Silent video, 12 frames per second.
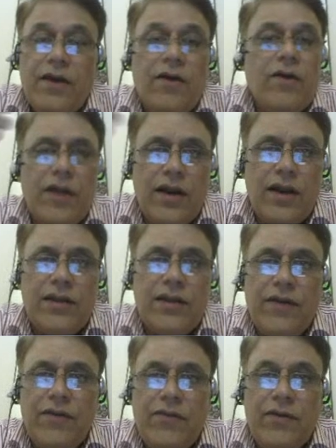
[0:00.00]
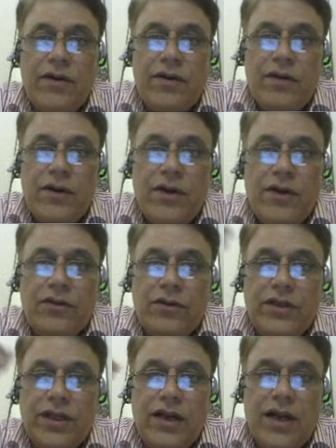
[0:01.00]
or rather everywhere. So
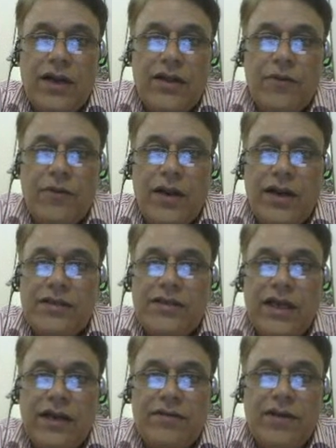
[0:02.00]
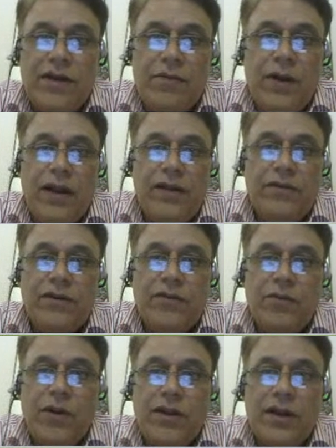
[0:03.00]
there are the many checks and balances
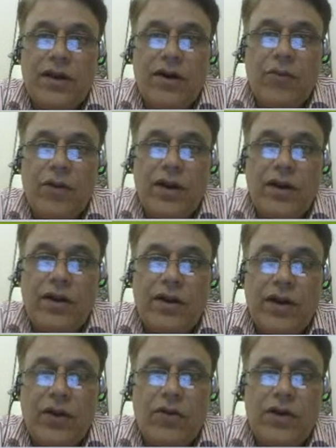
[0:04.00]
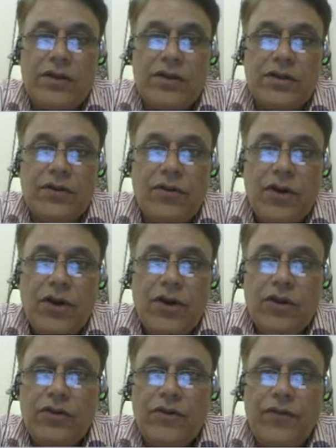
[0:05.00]
by the government or regulators.
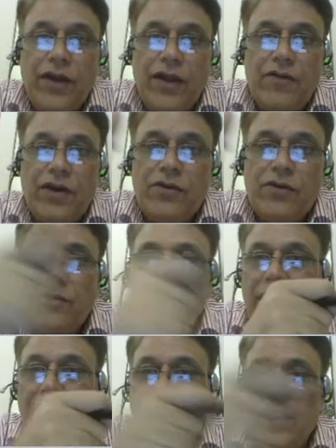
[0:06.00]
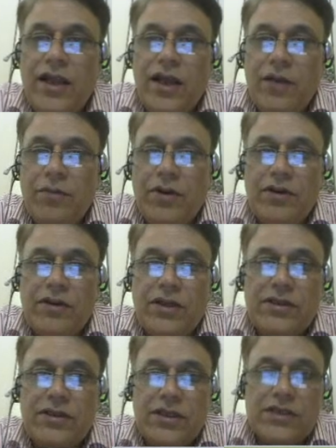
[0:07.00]
So if anyone who is blindly,
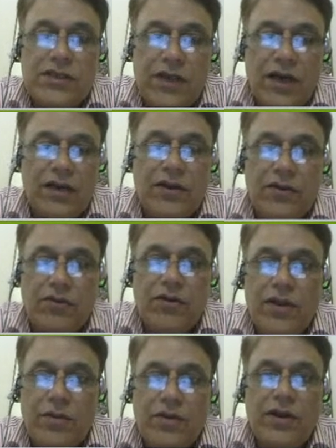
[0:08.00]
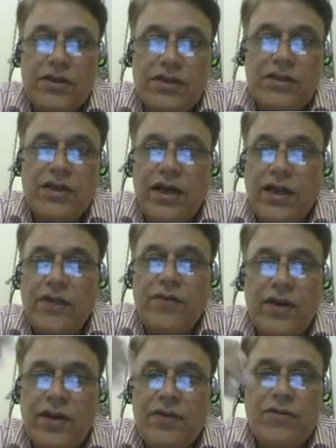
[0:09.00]
just start the tourism industry and
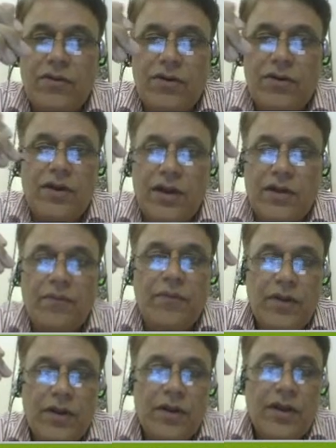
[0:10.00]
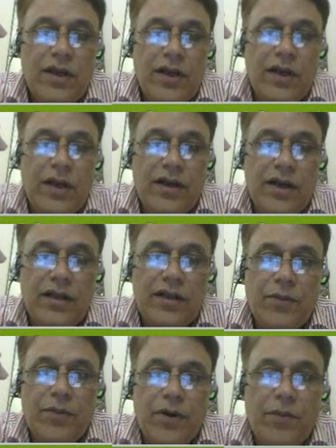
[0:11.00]
he is not done
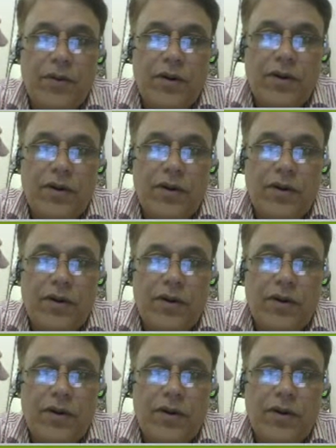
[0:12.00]
the proper